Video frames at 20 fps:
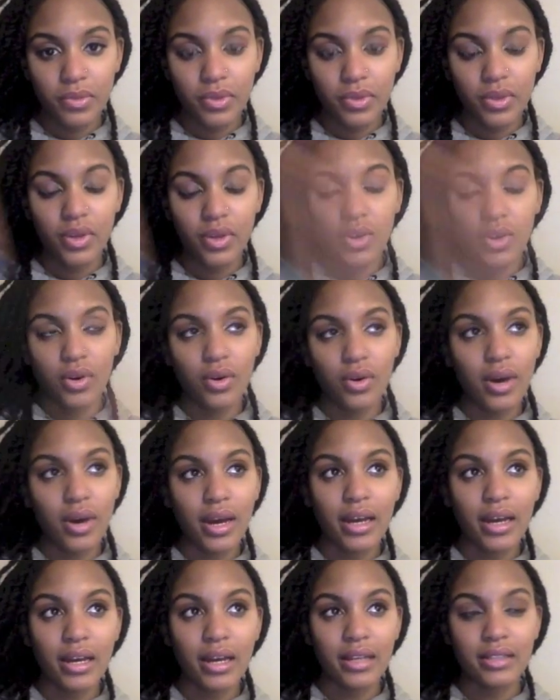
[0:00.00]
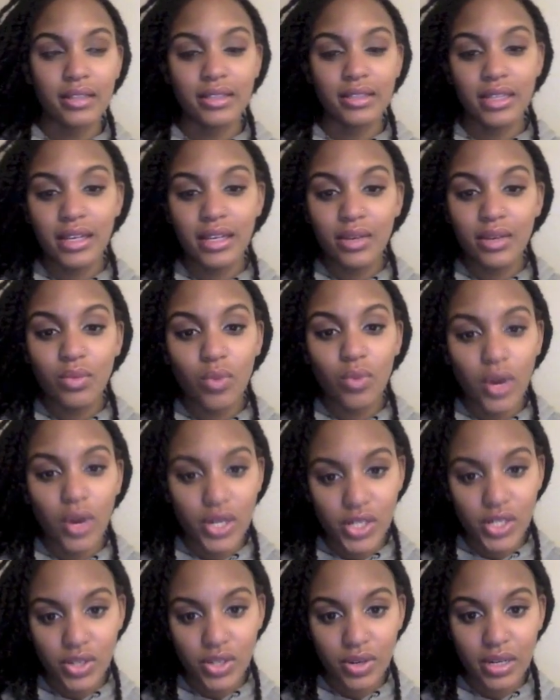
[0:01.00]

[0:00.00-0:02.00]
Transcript: No, I didn't wonder